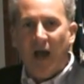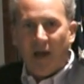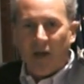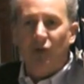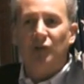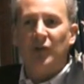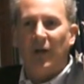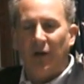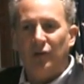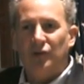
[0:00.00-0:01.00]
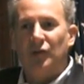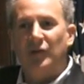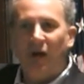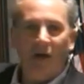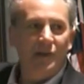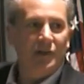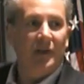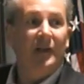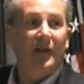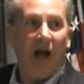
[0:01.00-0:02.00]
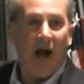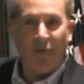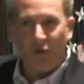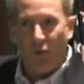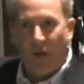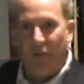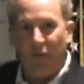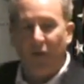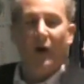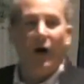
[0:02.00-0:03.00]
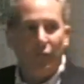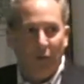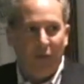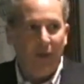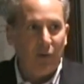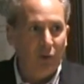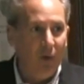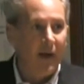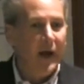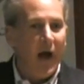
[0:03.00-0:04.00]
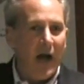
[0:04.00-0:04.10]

And I understood the unseen consequences of what they were doing.